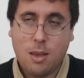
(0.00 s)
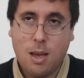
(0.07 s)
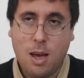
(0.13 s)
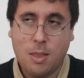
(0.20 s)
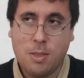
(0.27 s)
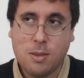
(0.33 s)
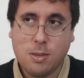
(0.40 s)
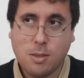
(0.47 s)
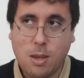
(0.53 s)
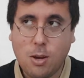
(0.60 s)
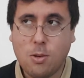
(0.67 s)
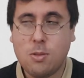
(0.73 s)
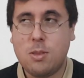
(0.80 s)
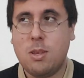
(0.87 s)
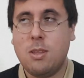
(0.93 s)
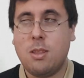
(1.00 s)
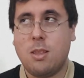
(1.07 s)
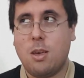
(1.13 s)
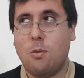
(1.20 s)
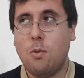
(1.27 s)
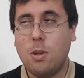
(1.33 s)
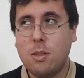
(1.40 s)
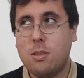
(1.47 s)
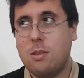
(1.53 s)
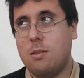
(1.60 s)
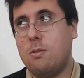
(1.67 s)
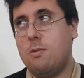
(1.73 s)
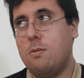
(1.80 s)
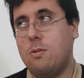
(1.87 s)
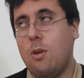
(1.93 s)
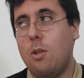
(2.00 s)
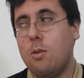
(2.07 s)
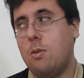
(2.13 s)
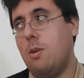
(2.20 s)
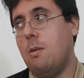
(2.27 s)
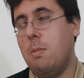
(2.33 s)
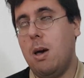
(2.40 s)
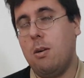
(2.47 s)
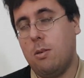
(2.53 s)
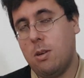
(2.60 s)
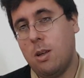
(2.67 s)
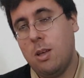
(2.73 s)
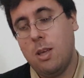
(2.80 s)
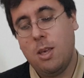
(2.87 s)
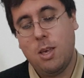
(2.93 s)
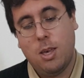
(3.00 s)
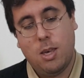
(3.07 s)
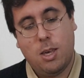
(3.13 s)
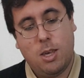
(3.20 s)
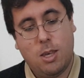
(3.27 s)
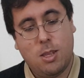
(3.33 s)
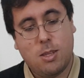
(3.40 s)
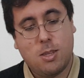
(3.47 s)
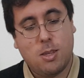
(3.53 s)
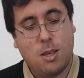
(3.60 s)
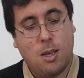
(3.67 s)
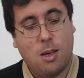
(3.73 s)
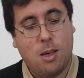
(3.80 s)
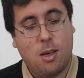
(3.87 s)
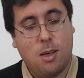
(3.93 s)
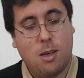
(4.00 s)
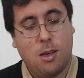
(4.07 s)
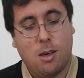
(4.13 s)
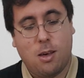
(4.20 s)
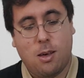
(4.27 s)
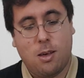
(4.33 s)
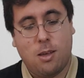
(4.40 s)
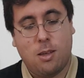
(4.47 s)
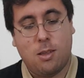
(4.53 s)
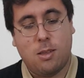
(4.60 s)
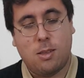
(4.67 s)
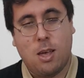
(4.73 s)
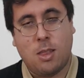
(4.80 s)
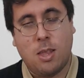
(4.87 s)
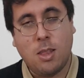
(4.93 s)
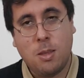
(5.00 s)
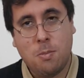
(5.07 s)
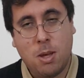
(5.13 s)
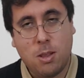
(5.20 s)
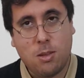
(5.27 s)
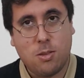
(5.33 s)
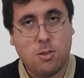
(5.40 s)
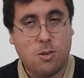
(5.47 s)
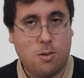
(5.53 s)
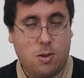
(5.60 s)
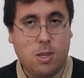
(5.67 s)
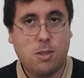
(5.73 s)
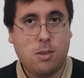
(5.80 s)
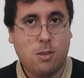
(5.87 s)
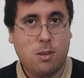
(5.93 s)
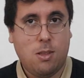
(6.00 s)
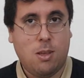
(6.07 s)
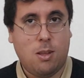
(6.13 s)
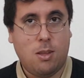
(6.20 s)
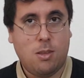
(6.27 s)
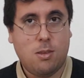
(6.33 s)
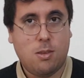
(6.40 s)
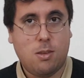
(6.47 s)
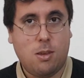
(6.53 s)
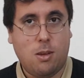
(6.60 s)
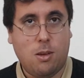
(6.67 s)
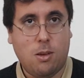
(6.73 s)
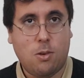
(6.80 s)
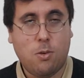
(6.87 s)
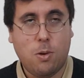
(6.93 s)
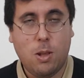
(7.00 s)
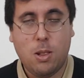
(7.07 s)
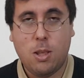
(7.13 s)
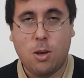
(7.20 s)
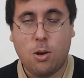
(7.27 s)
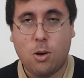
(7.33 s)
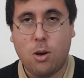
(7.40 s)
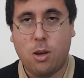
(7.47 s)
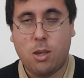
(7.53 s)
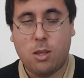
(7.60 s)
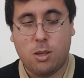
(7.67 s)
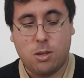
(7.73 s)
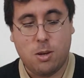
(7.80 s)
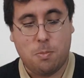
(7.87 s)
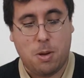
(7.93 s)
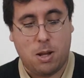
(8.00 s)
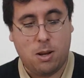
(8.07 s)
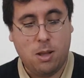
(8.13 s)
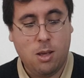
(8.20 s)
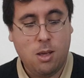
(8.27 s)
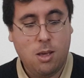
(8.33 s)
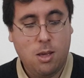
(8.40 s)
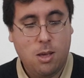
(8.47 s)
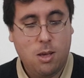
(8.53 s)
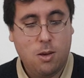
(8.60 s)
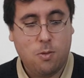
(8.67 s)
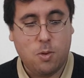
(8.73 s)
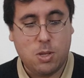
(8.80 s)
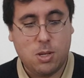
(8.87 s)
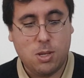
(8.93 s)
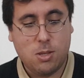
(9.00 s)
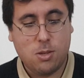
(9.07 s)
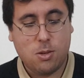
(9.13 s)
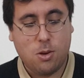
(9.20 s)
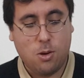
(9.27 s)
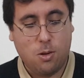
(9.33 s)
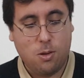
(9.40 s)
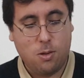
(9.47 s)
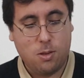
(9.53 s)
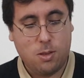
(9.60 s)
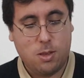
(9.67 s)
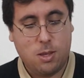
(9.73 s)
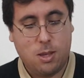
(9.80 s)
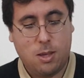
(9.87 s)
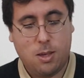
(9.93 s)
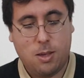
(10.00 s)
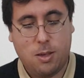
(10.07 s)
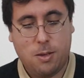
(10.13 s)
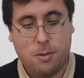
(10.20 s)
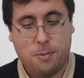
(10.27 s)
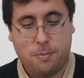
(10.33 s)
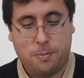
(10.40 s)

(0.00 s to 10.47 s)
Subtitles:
And the second thing that I wanted to talk to you about, it's an animated series that is currently ongoing in Japan, which is called the